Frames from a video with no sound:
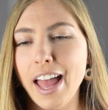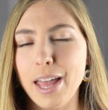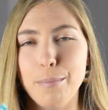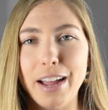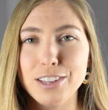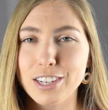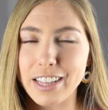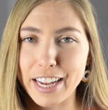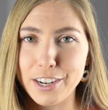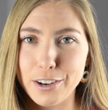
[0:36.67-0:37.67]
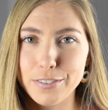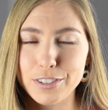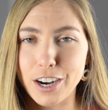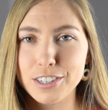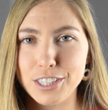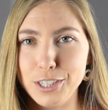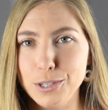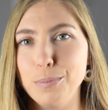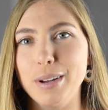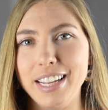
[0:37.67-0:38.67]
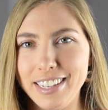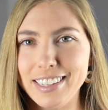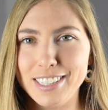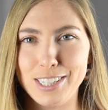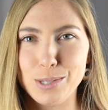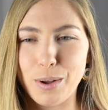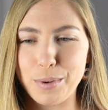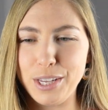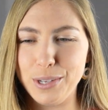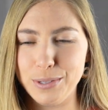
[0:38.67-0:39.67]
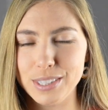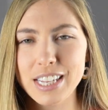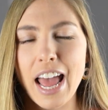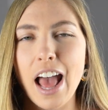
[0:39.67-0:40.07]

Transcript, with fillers: It might look like a Nerf dart to you, but this is what we use.